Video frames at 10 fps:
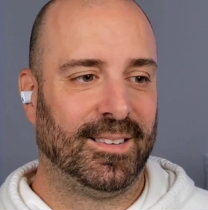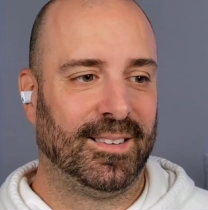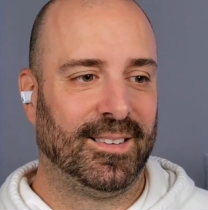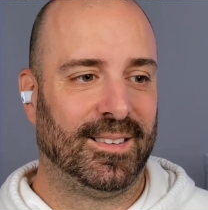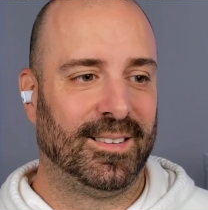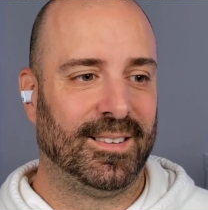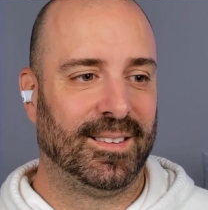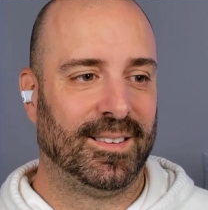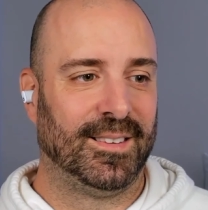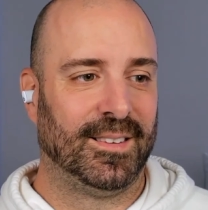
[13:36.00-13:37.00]

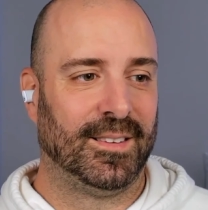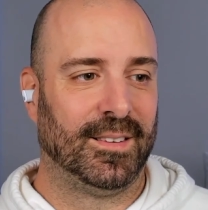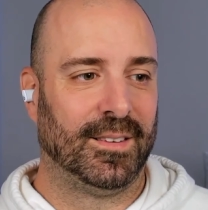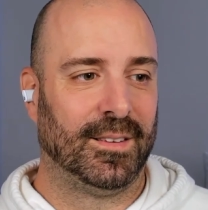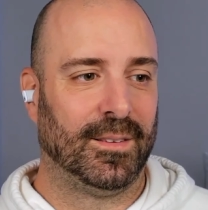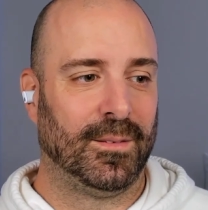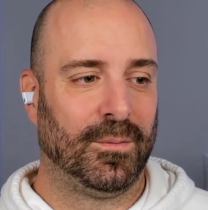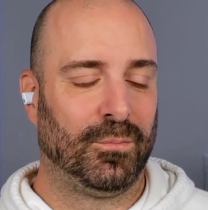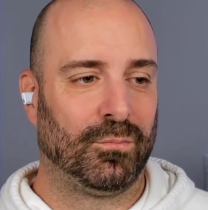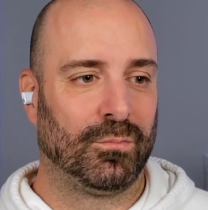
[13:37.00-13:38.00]

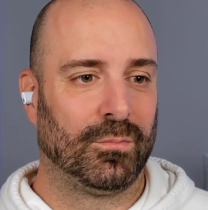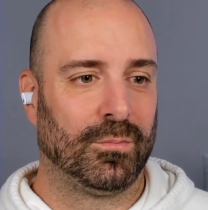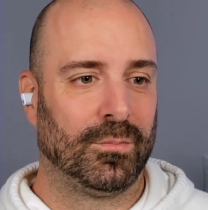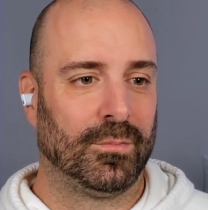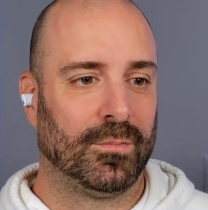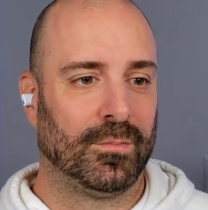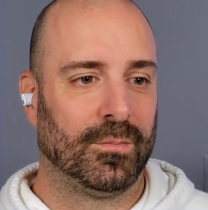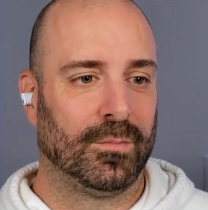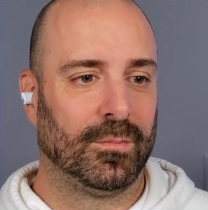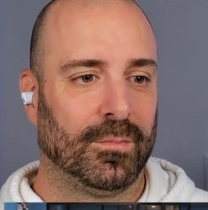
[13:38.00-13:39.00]

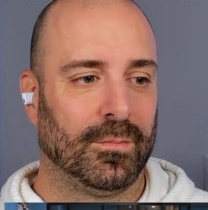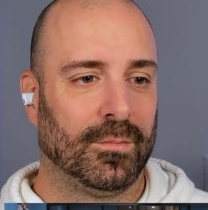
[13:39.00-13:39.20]
No one is speaking in this clip.